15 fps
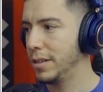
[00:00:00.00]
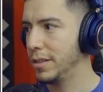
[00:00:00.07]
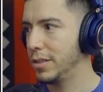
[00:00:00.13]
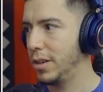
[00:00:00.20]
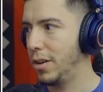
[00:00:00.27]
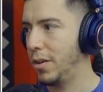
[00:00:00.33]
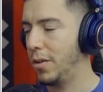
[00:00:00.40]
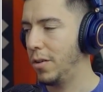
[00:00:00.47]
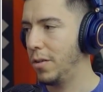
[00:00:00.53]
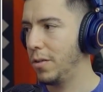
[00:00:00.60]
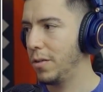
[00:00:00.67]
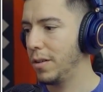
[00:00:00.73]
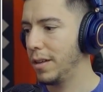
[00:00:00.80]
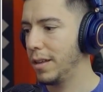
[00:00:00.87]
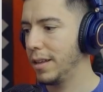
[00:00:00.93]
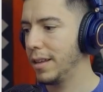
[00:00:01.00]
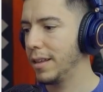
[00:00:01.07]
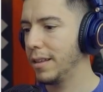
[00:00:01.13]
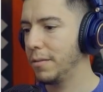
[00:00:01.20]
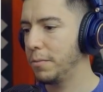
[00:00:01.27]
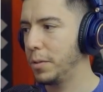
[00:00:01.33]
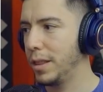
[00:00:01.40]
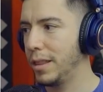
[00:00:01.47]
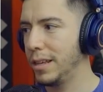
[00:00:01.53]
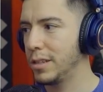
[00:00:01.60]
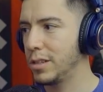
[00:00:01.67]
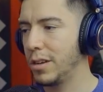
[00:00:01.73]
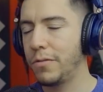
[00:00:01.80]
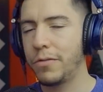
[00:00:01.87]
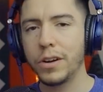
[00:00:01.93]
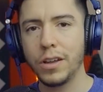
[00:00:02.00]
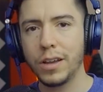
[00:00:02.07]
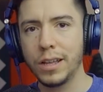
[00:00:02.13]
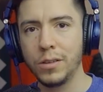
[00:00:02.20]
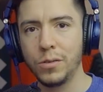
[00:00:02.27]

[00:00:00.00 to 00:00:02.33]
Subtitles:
So with this software, you